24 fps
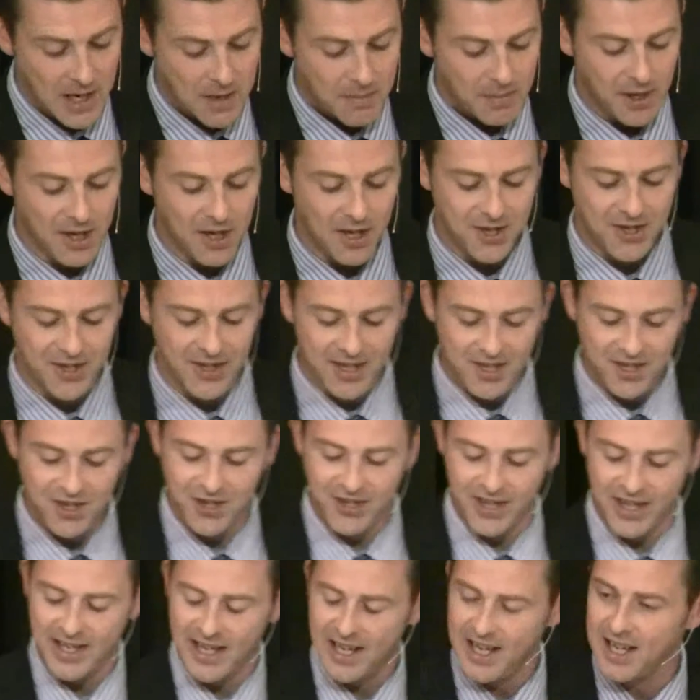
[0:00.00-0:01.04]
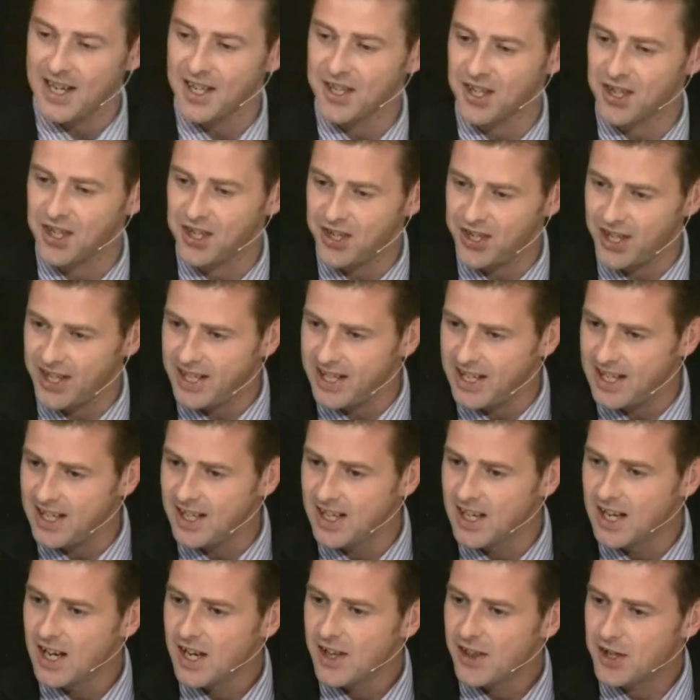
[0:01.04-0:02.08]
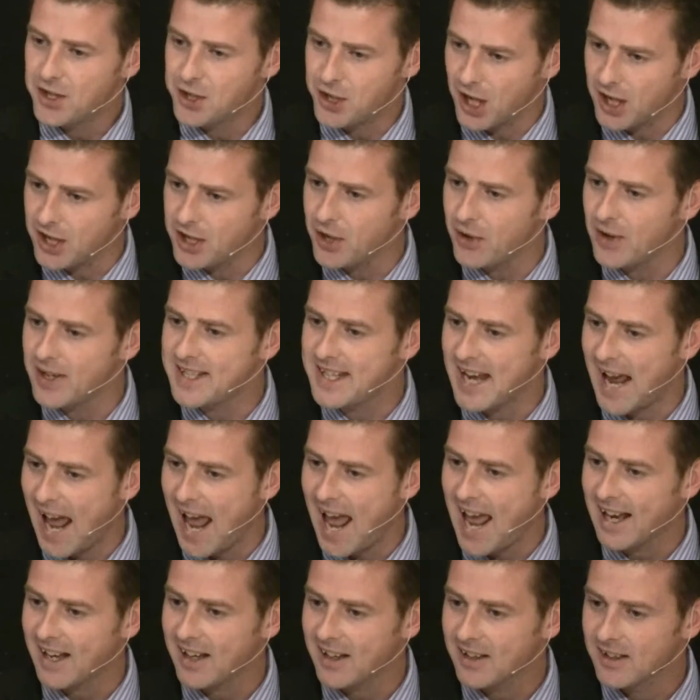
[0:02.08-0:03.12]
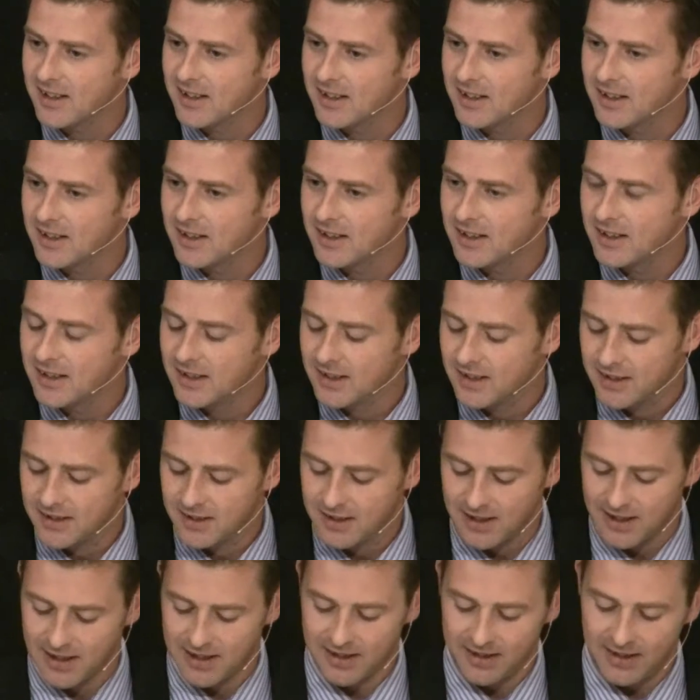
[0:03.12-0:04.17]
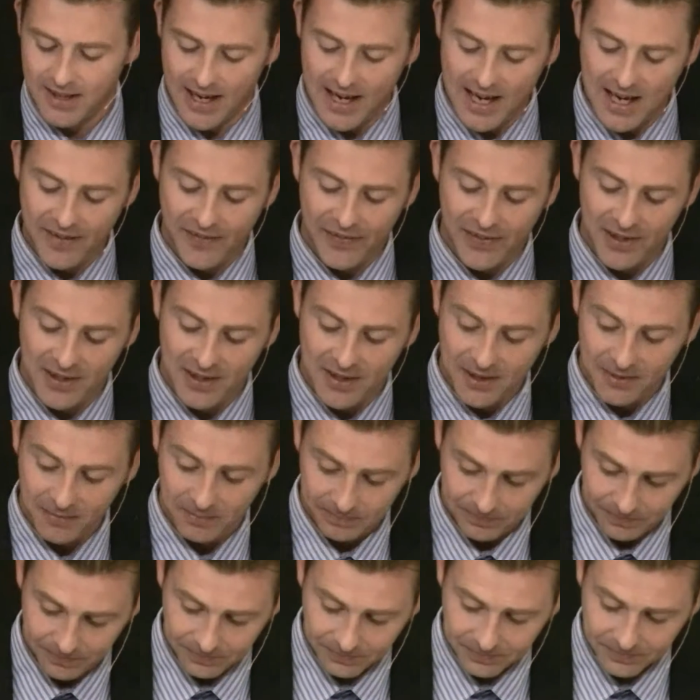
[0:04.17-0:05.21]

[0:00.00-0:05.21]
Because this city is a city that's under attack. And David,